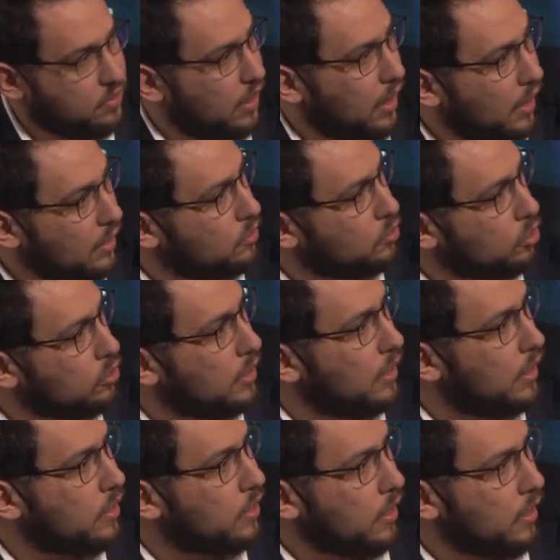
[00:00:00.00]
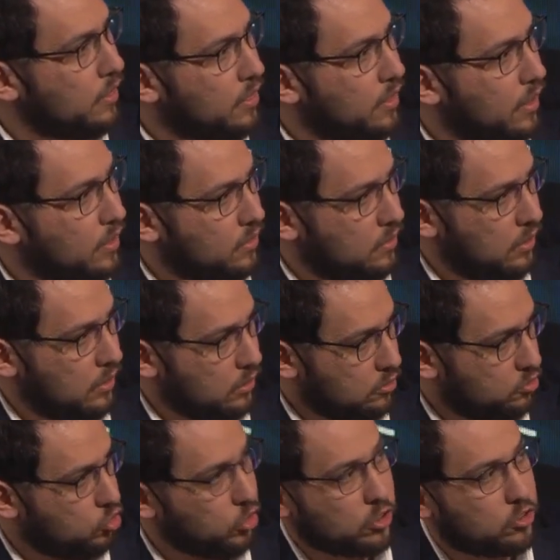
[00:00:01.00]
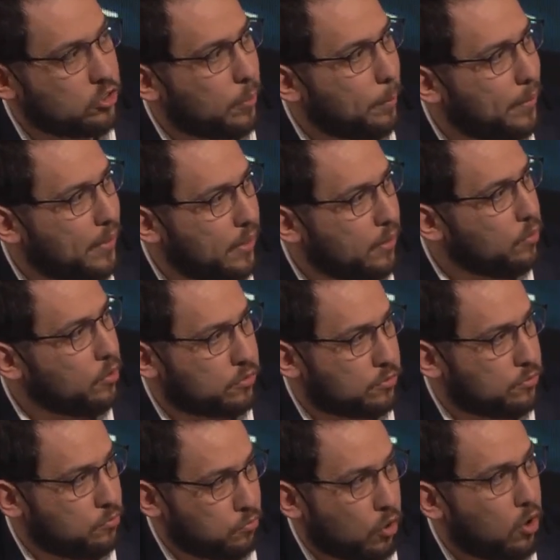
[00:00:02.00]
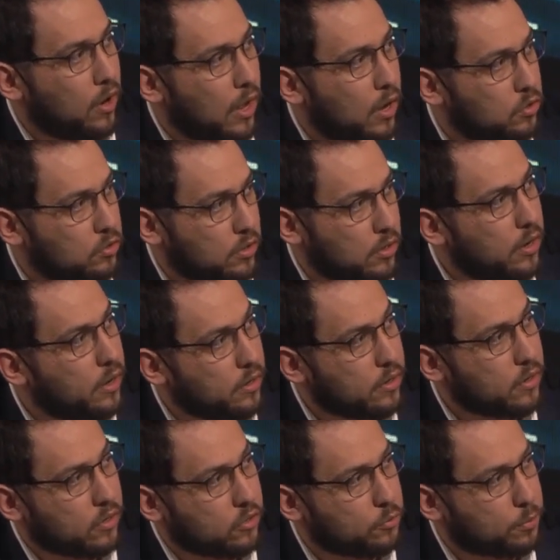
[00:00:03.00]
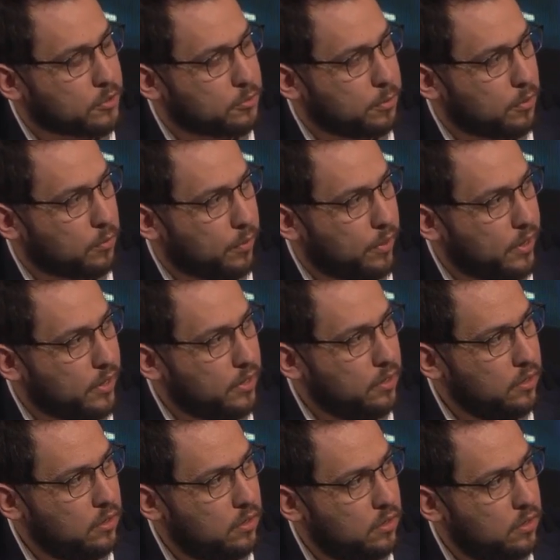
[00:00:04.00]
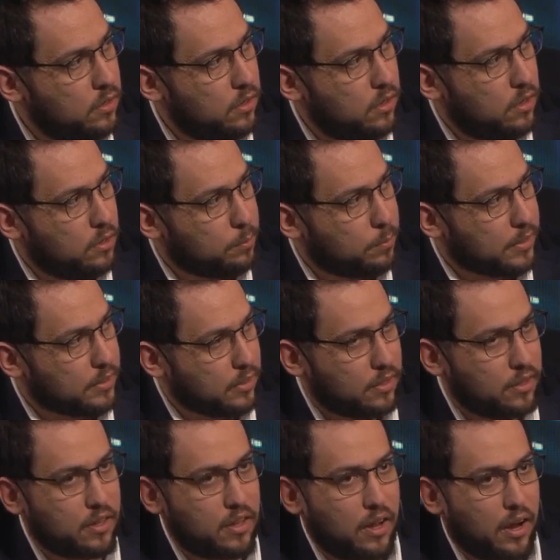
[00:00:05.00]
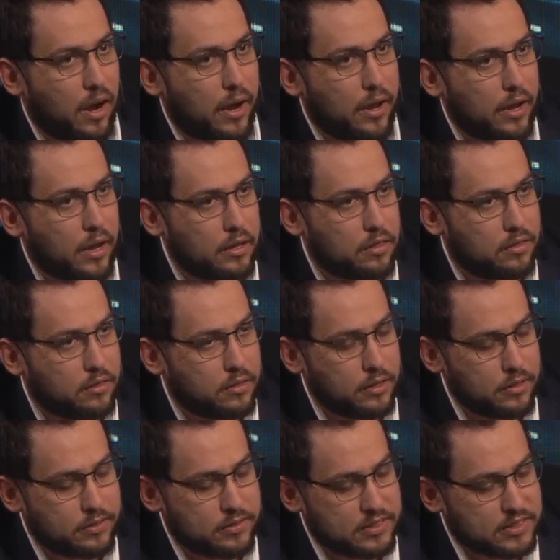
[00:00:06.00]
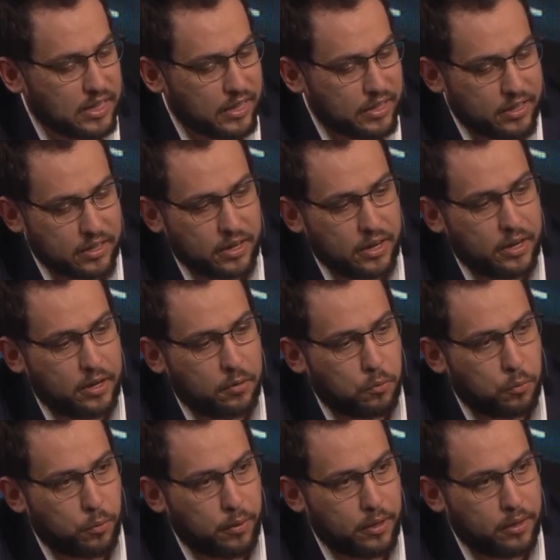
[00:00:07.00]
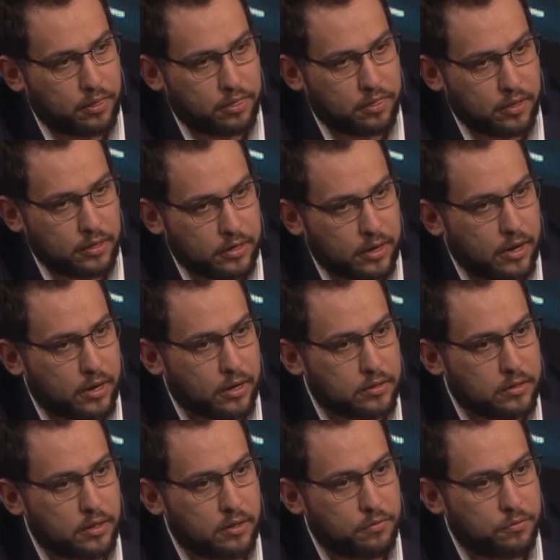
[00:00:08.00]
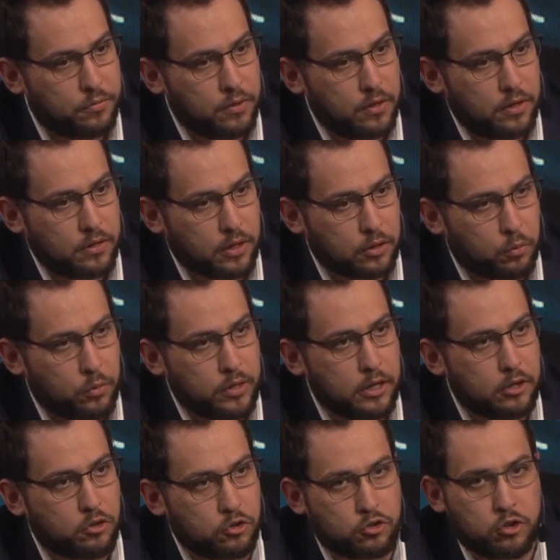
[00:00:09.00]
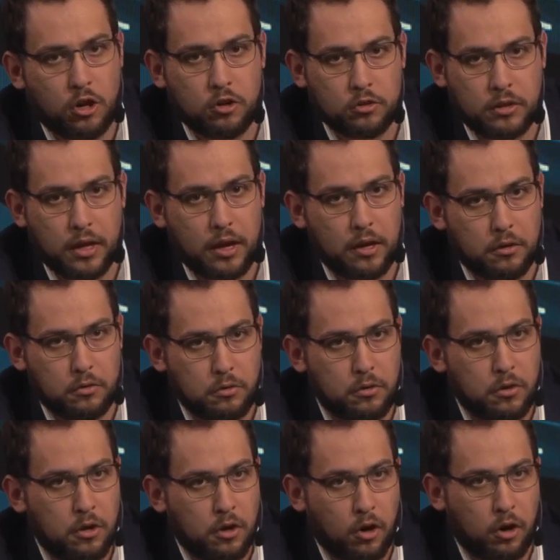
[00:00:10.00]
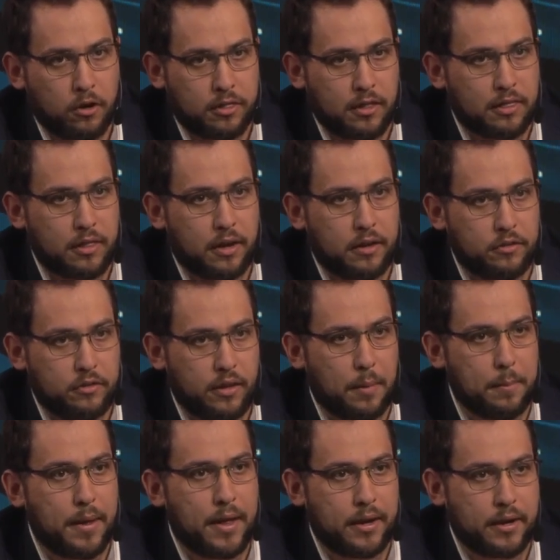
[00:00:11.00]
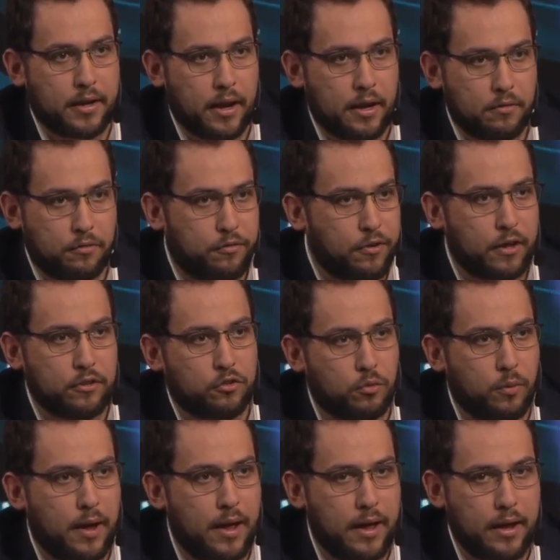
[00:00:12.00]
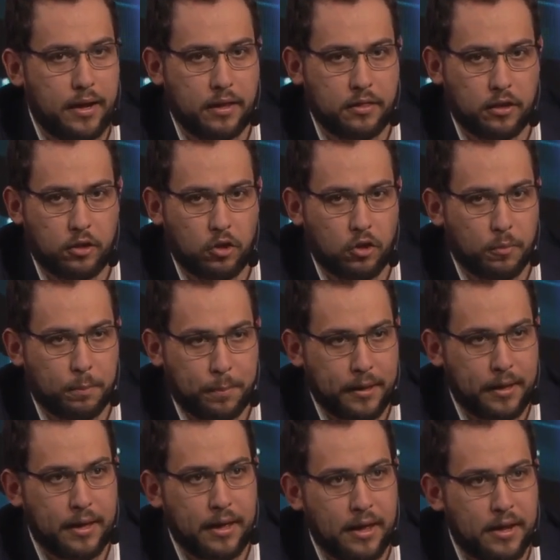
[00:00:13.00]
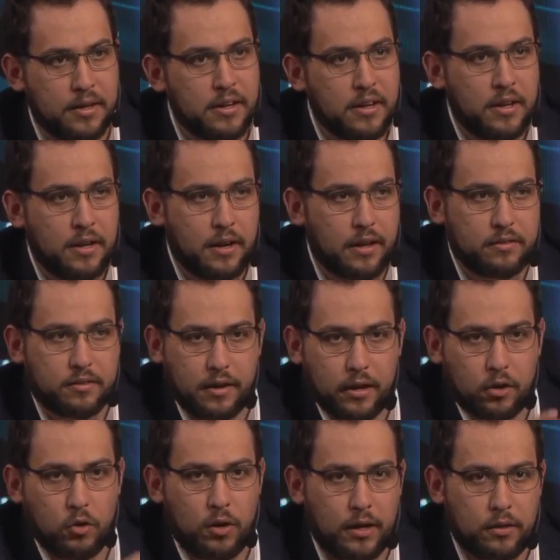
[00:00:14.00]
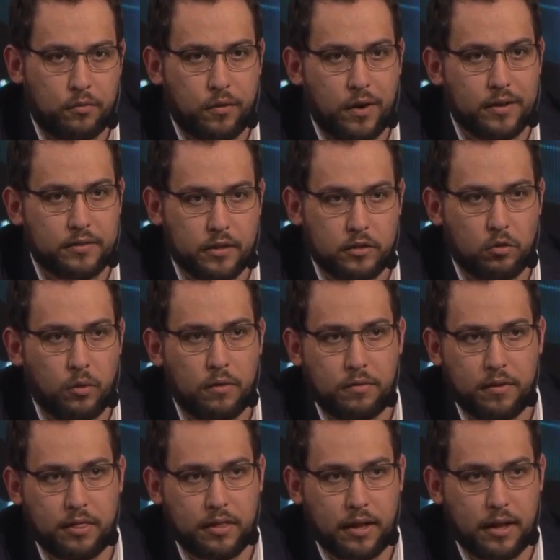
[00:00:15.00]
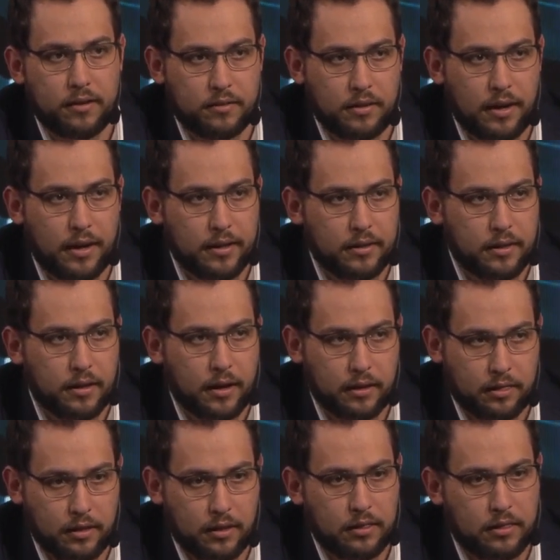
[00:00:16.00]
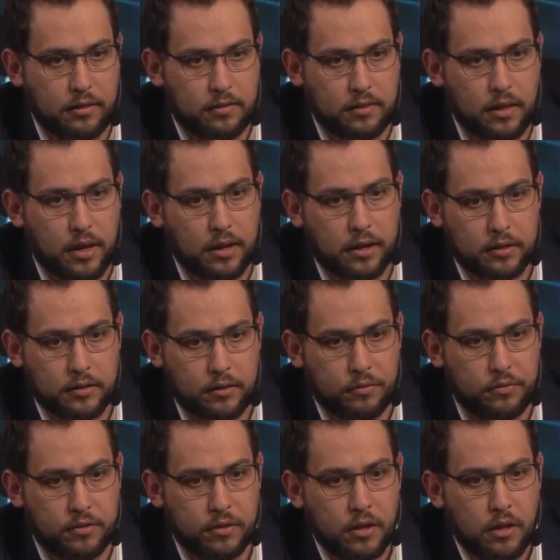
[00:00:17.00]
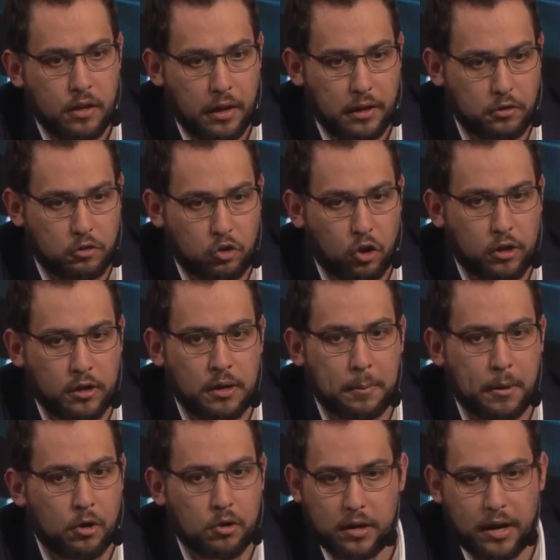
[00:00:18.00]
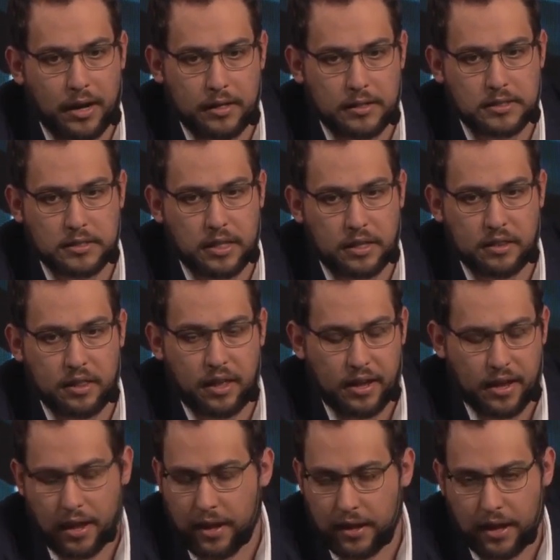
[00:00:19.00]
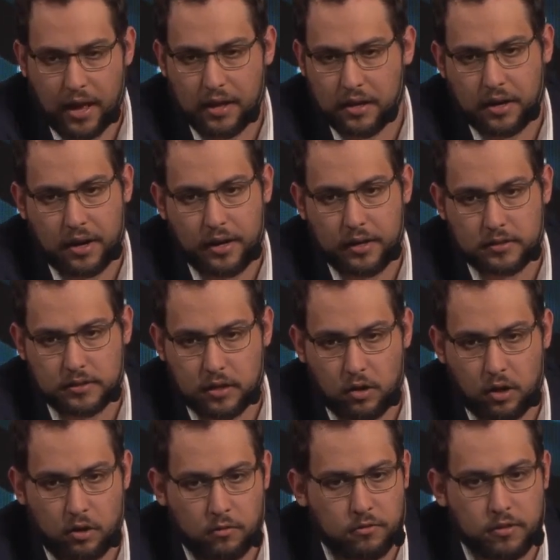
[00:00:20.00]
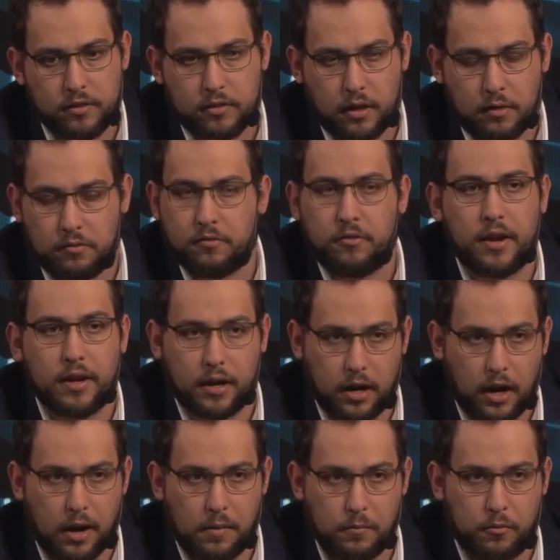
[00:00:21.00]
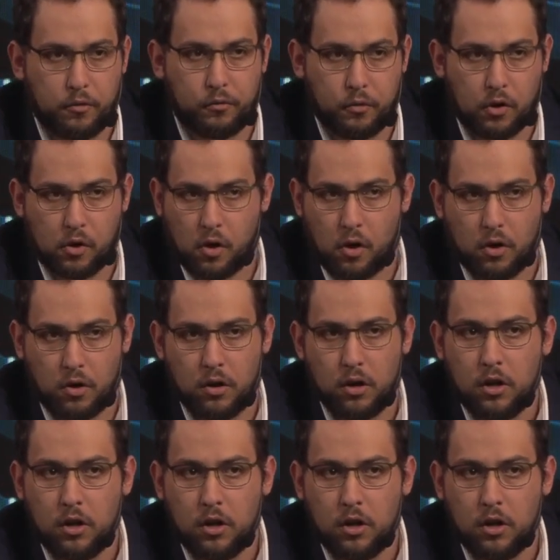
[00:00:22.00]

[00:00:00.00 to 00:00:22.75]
I totally agree that ChatGPT was rolled out in an irresponsible way, but I disagree with the narrative that we need to slow down, or that there is the American fast way and the European, let's regulate first and do everything else later. I think these narratives, and talking about race and the AI race and all of these, are very harmful for all.